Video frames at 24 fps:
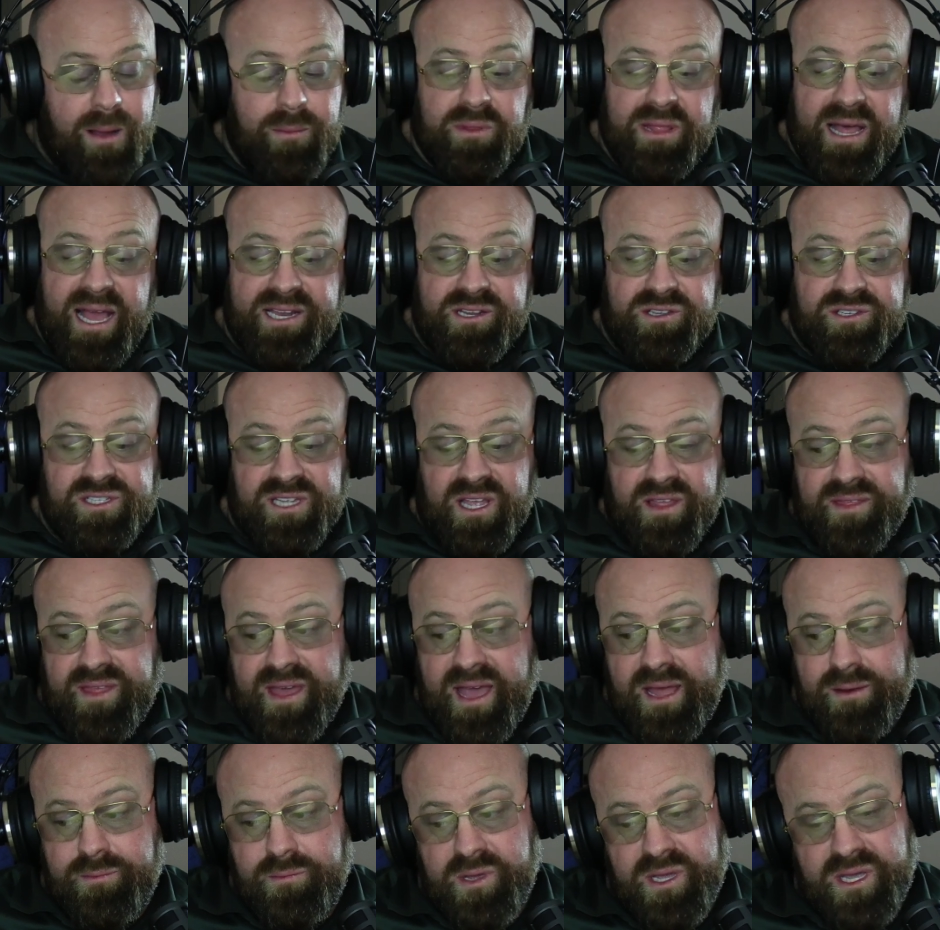I'm glad you said
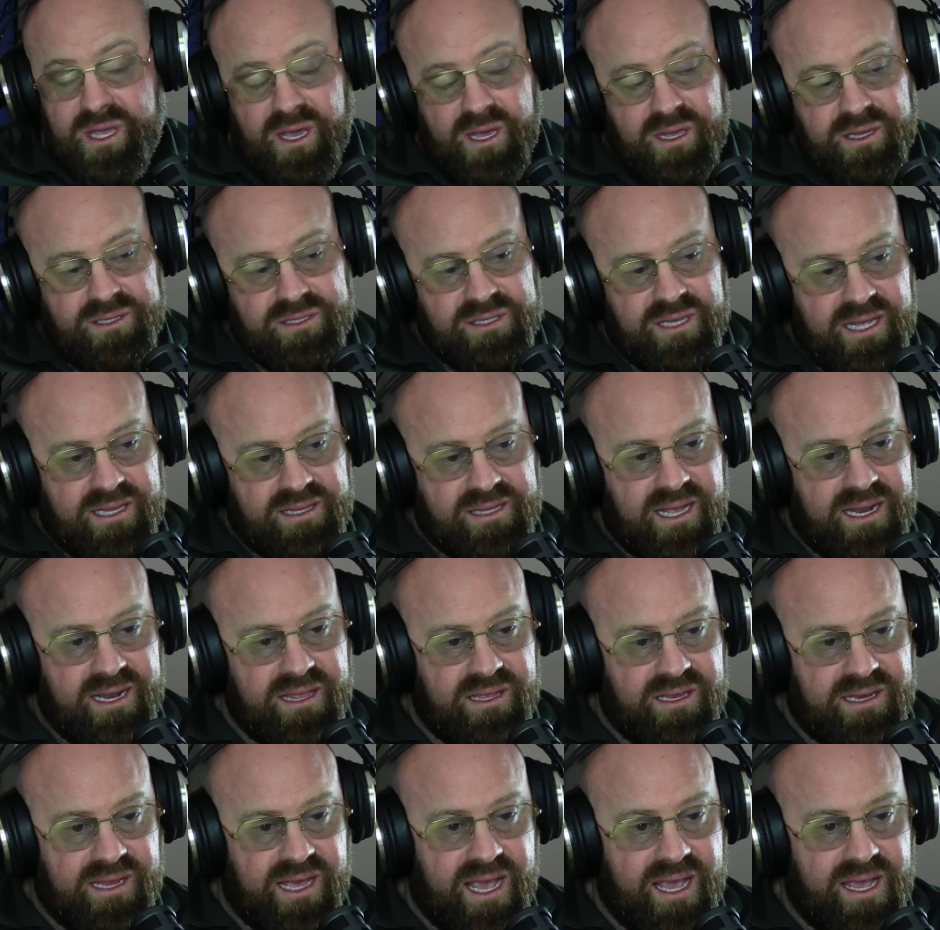that, because at the end
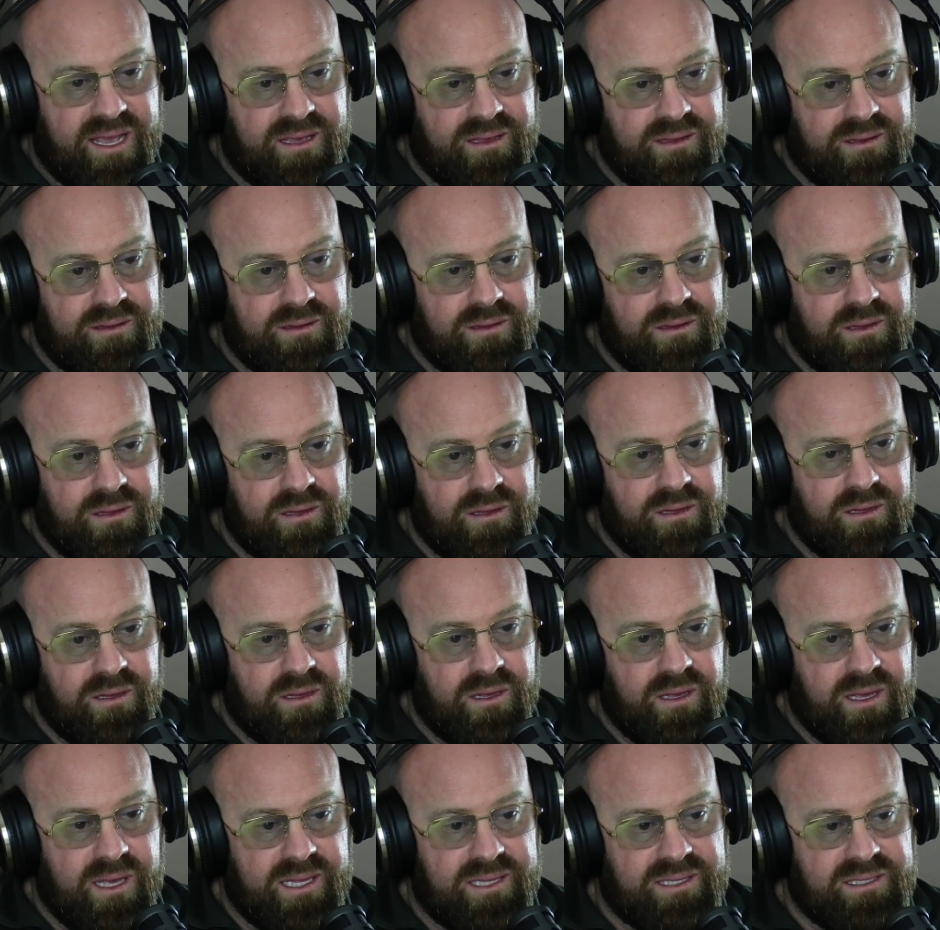of the day,
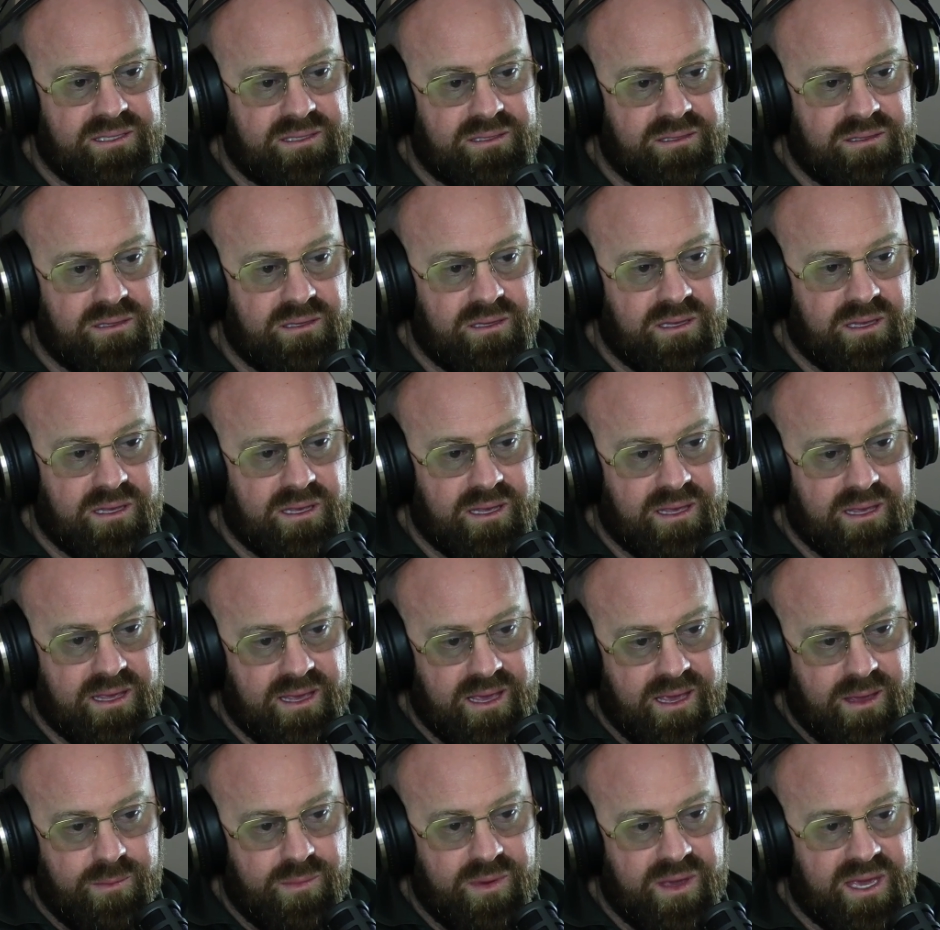it's
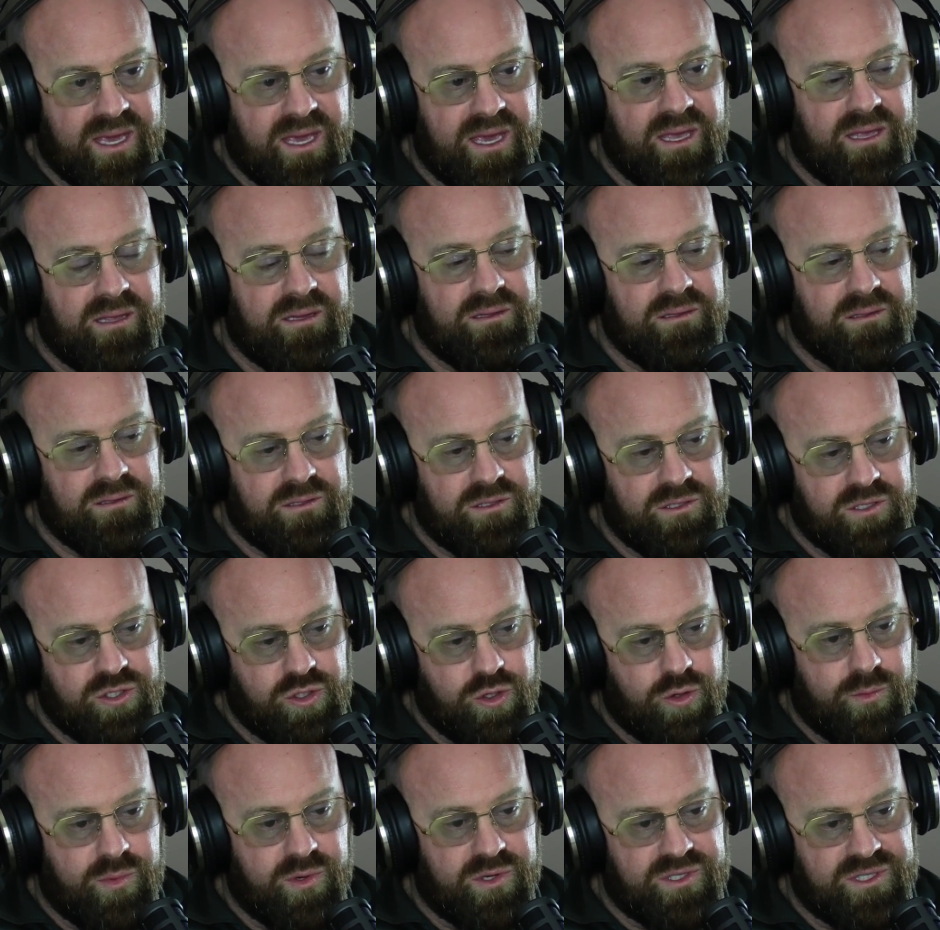keeping it
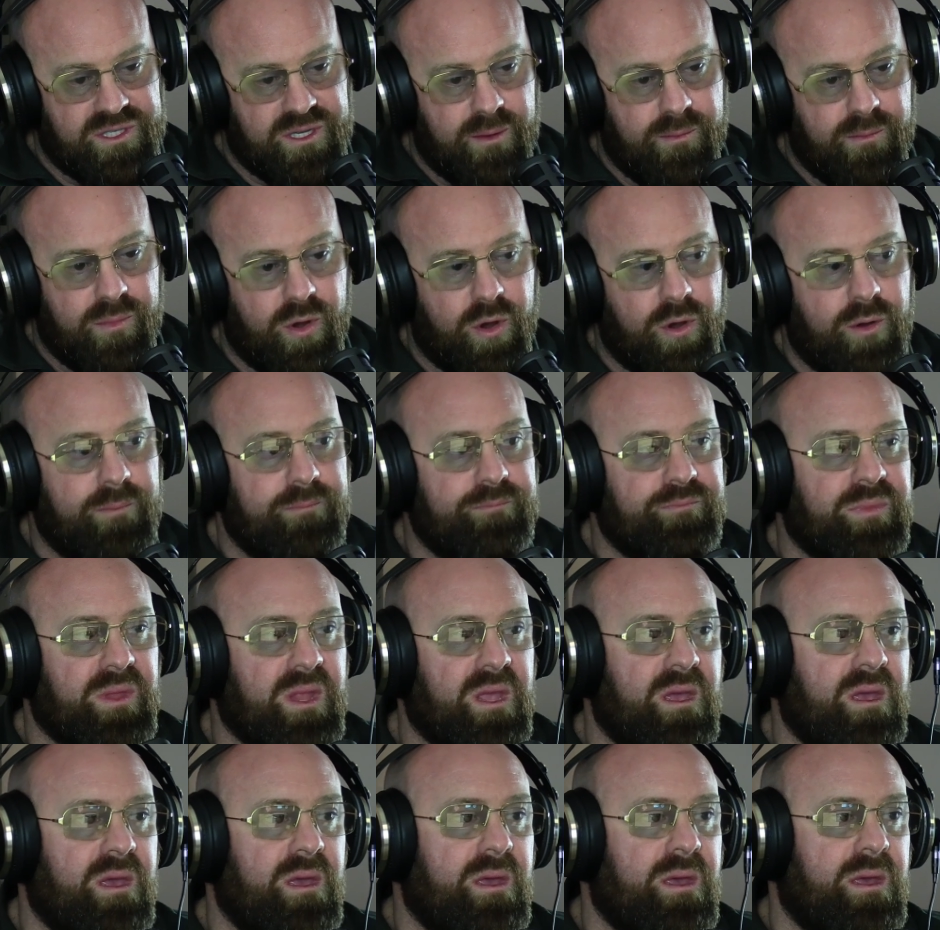super simple.
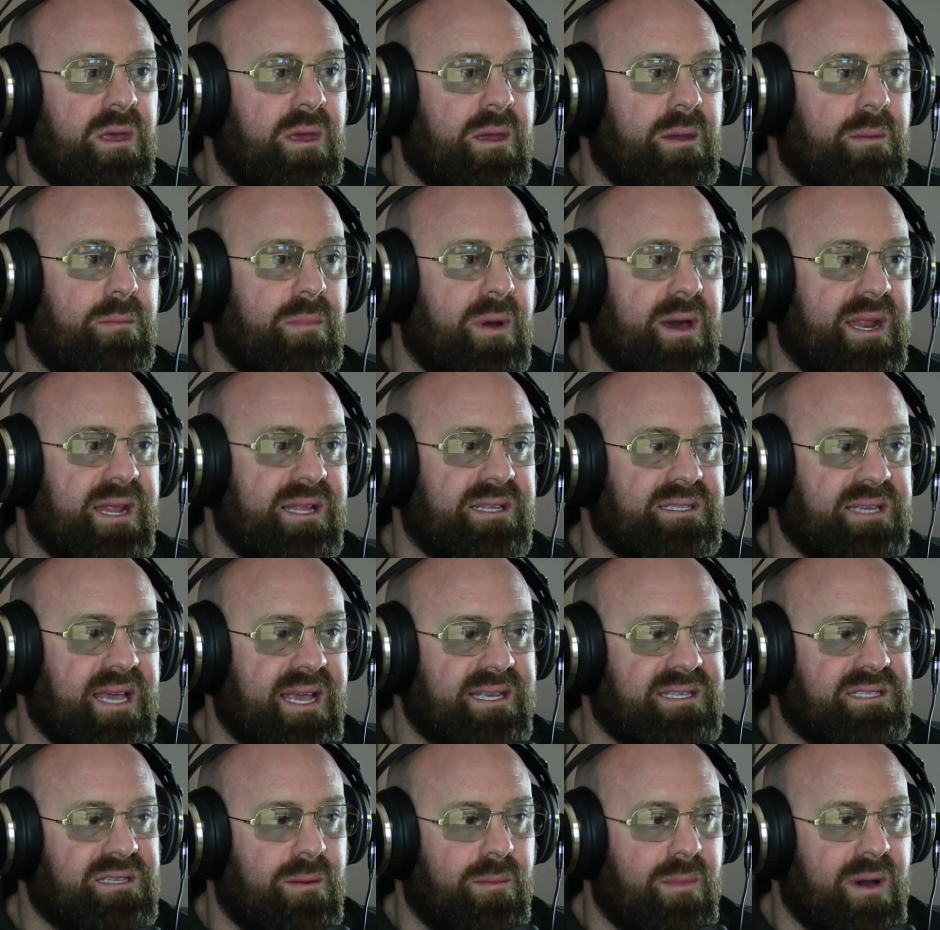But it
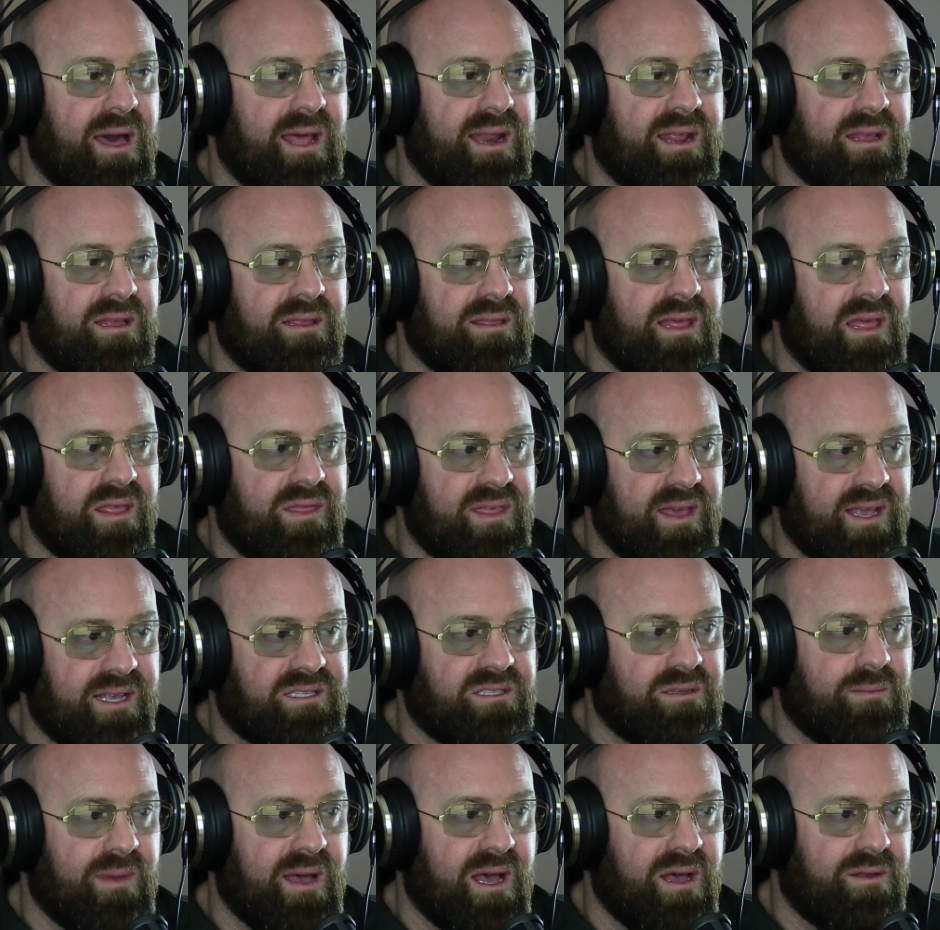takes somebody that
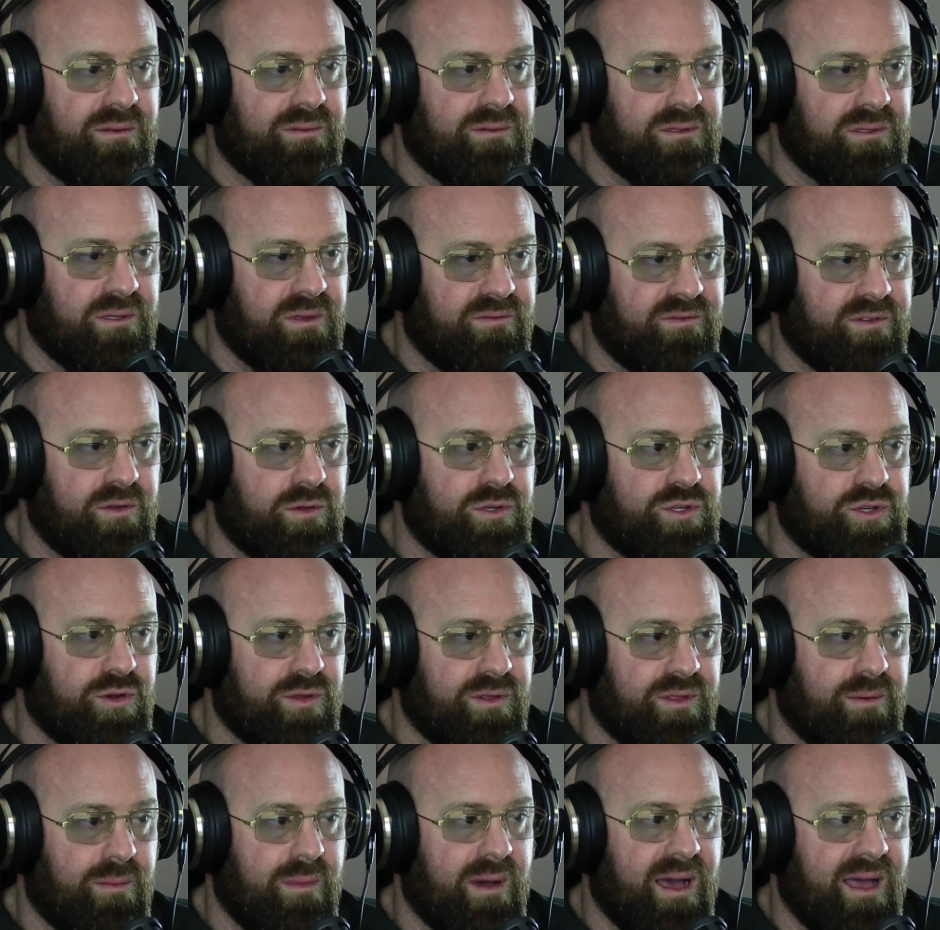thinks about the future
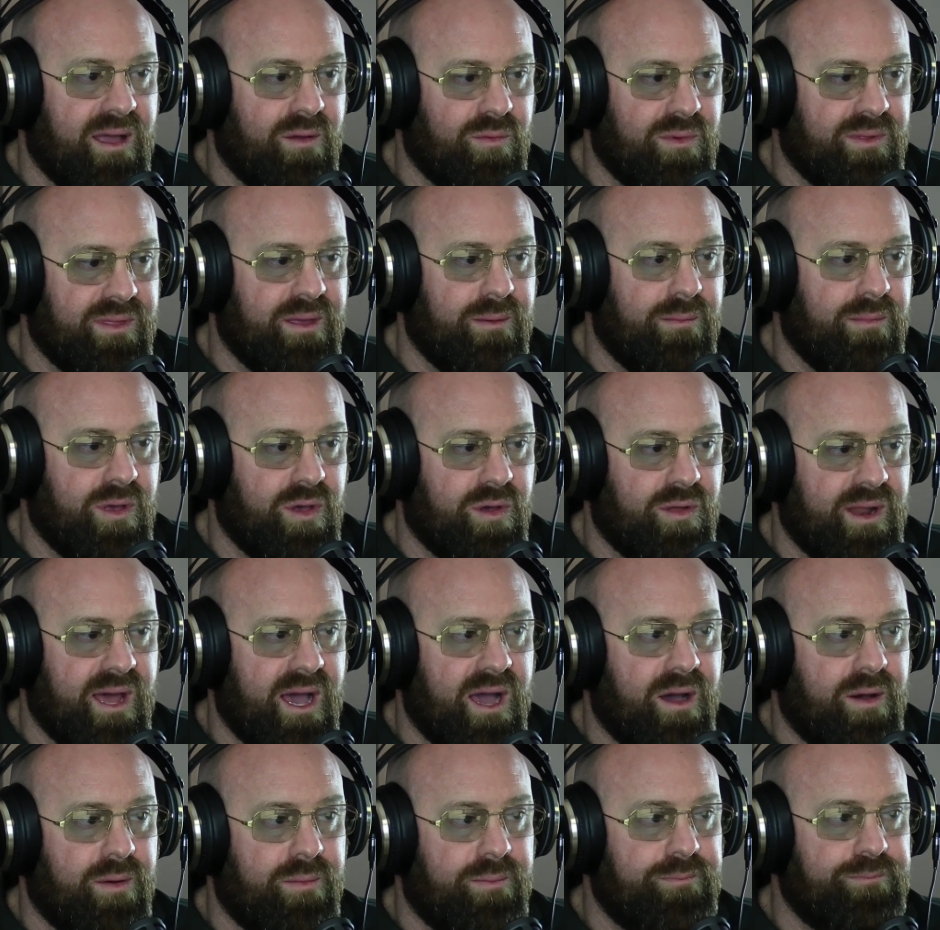in the mind when they build
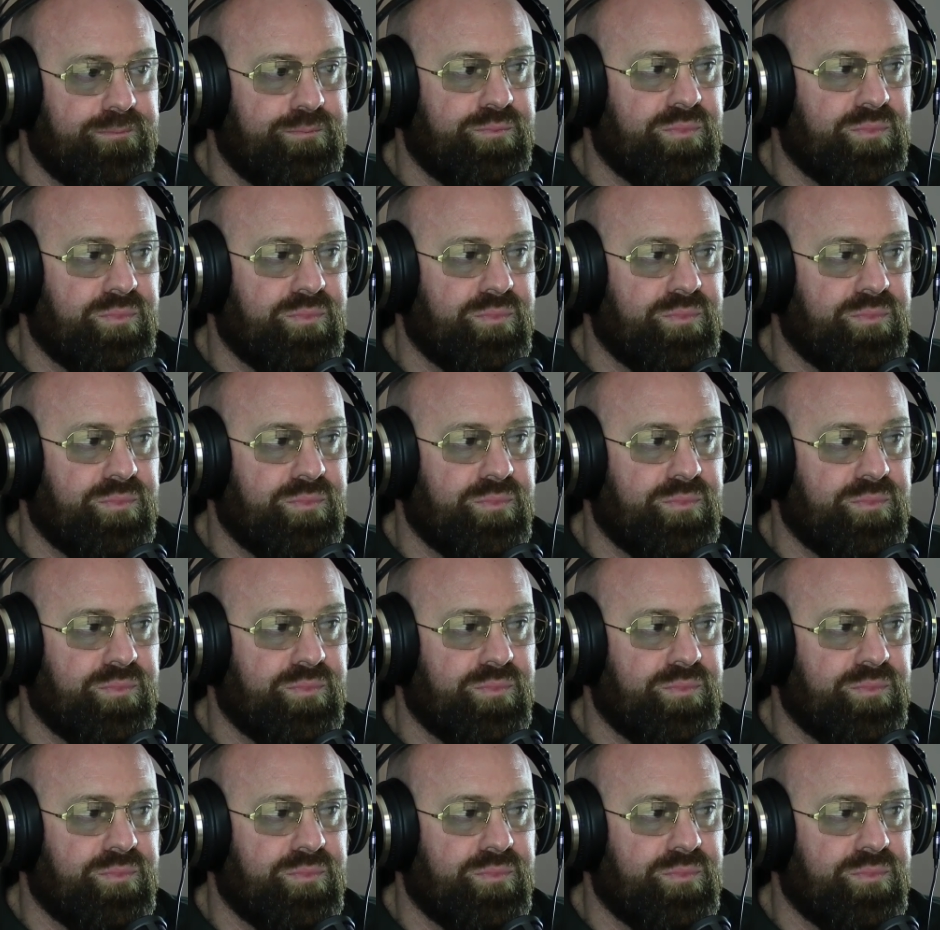out.